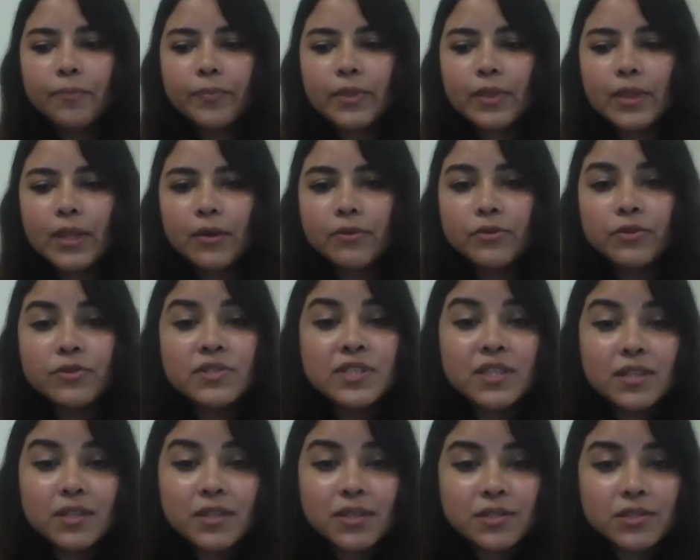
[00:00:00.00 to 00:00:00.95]
Now, you
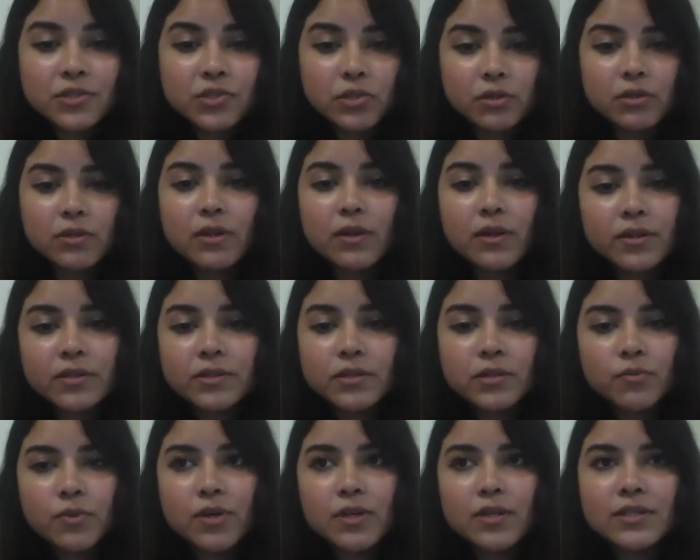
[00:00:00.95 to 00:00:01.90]
see, these
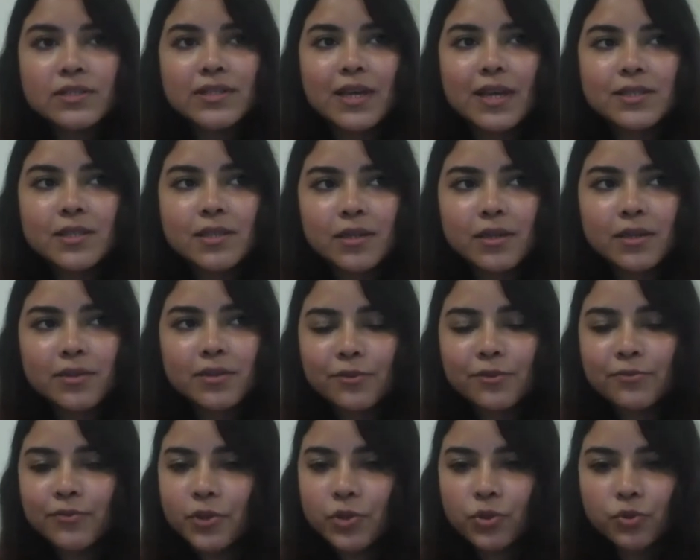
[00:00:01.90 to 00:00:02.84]
journalists were assassinated
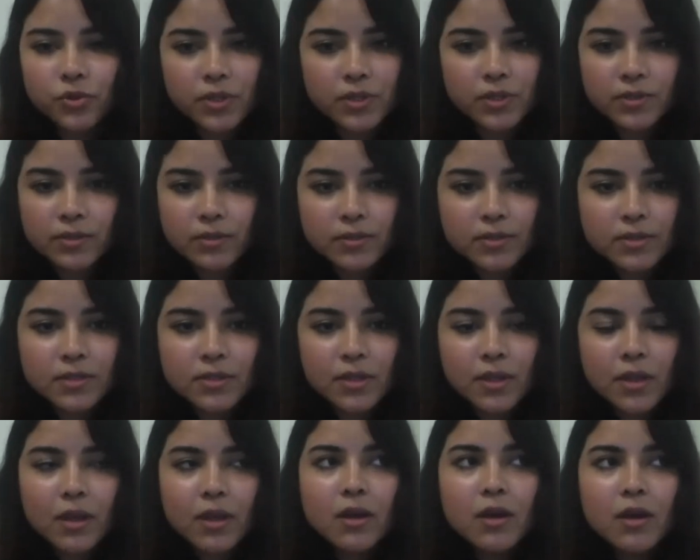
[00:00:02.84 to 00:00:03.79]
for two reasons.
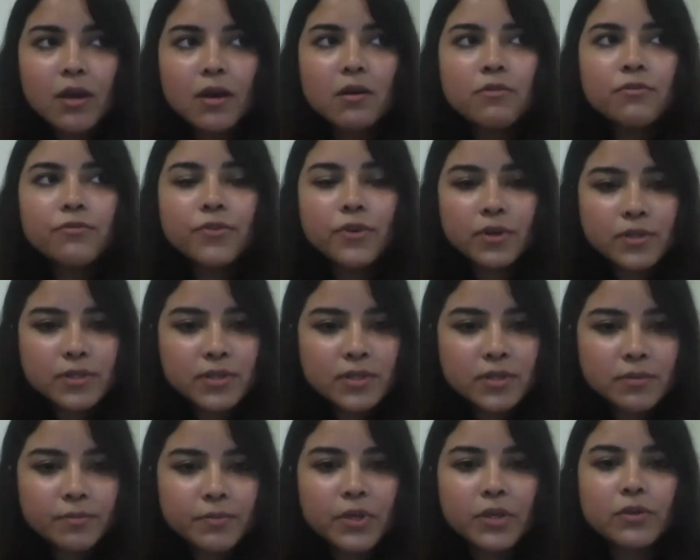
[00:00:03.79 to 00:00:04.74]

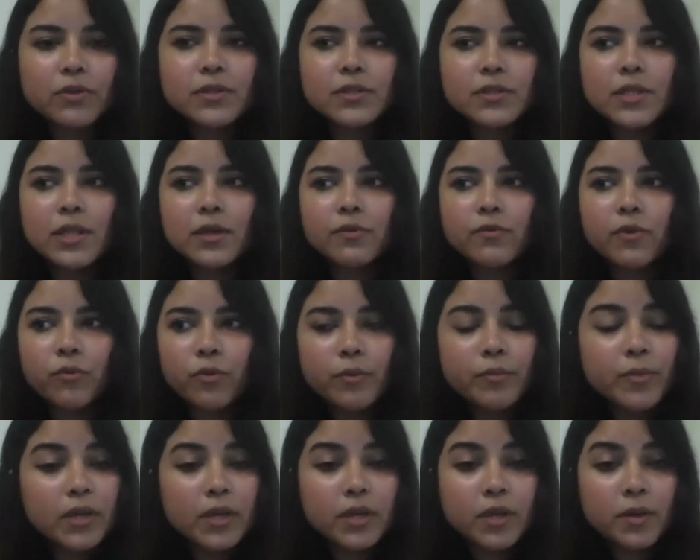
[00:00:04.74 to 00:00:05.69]
First, because they were
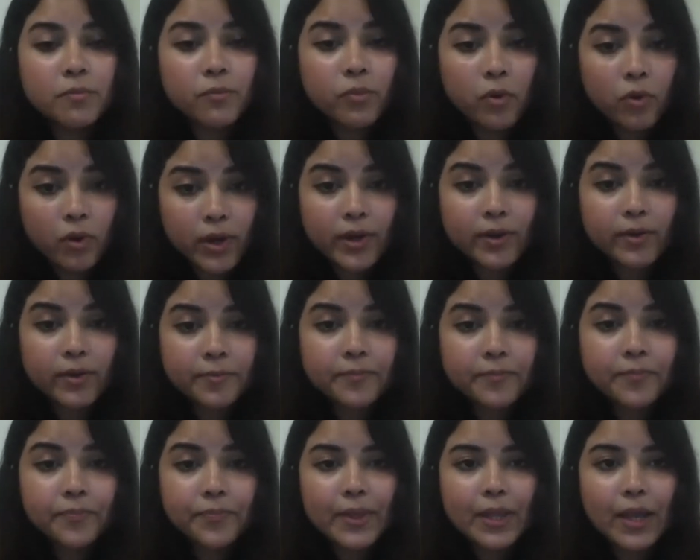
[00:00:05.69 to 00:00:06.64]
women and employed.
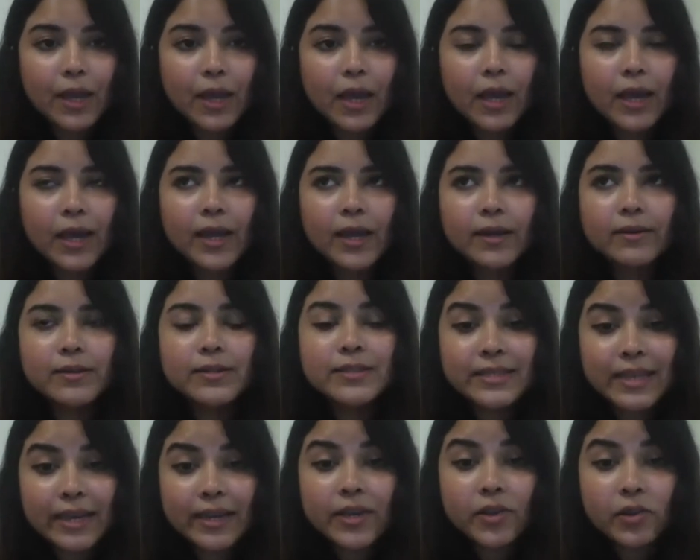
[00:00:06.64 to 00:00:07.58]
And
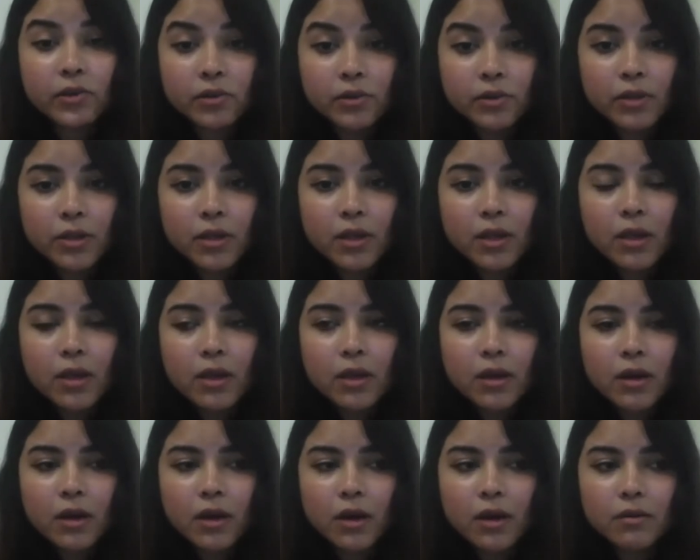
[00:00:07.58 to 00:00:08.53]
second,
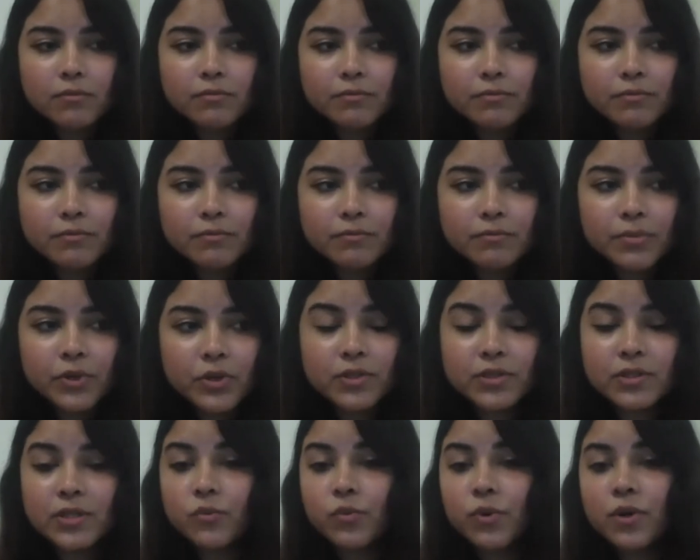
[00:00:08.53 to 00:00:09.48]

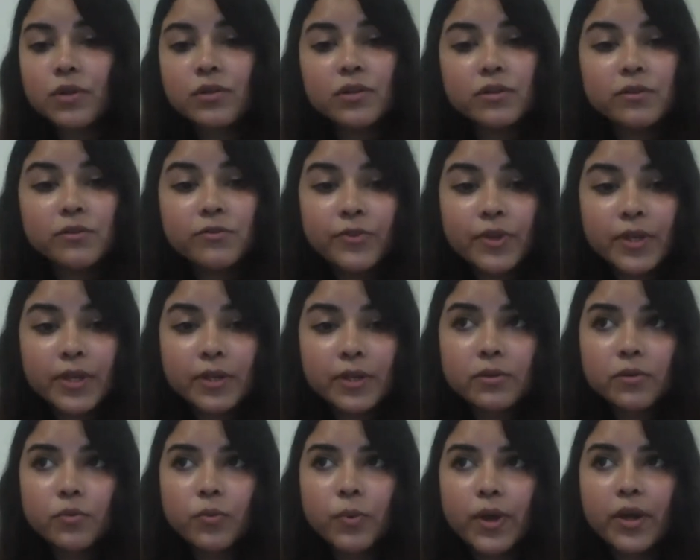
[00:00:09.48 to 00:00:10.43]
because they worked in a
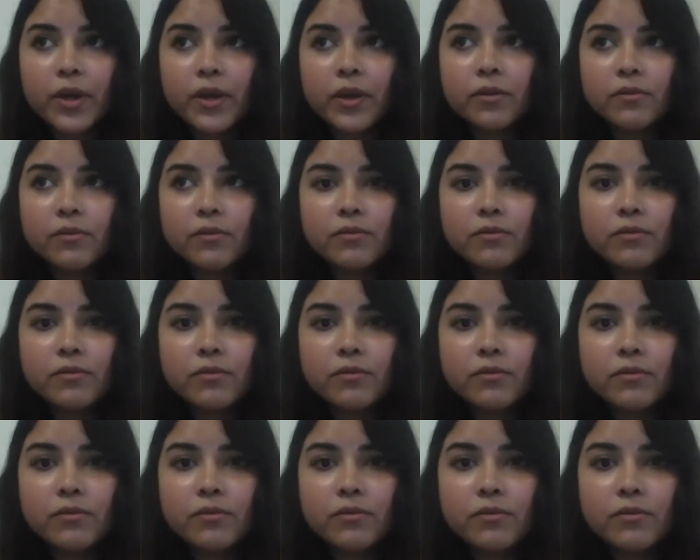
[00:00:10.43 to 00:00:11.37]
field where
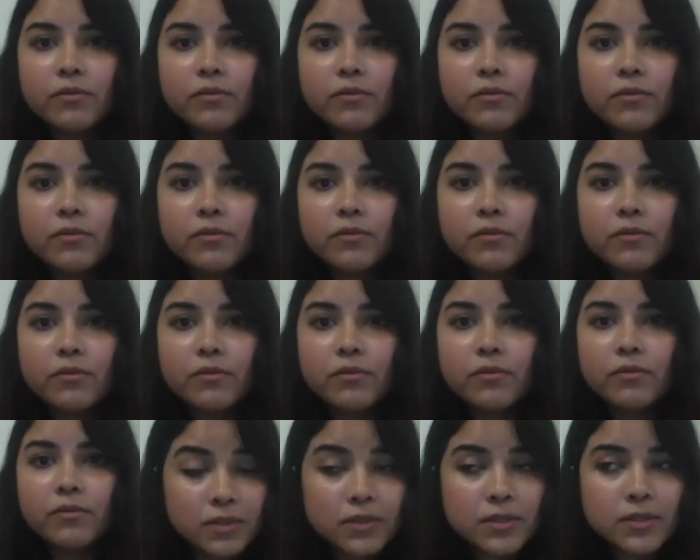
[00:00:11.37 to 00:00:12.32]
they could voice
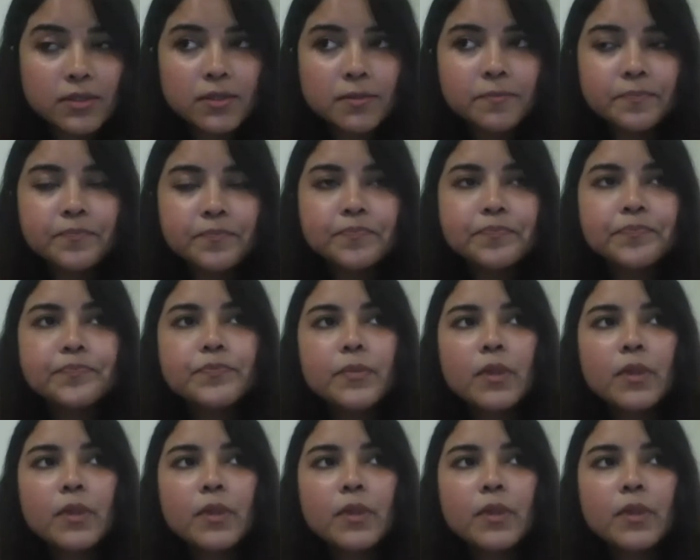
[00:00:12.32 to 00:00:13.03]
their opinions.